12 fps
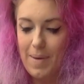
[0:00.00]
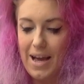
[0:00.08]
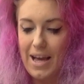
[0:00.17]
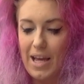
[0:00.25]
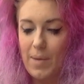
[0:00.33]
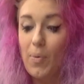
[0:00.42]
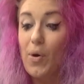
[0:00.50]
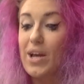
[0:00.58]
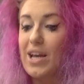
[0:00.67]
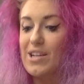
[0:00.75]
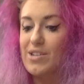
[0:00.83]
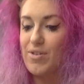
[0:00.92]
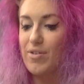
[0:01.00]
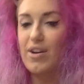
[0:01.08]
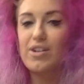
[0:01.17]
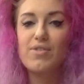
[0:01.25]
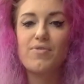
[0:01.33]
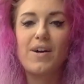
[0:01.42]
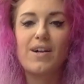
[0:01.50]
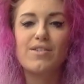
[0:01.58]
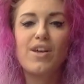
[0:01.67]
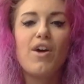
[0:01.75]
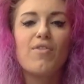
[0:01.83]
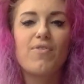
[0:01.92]
my buoyant crush
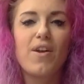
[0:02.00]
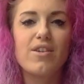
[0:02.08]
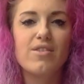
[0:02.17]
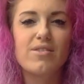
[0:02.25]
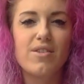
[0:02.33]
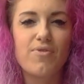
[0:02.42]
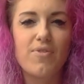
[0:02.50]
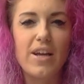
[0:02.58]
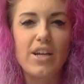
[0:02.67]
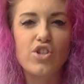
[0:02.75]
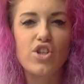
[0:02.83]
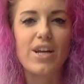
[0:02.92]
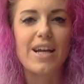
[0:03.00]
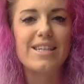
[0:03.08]
felt flush deflation.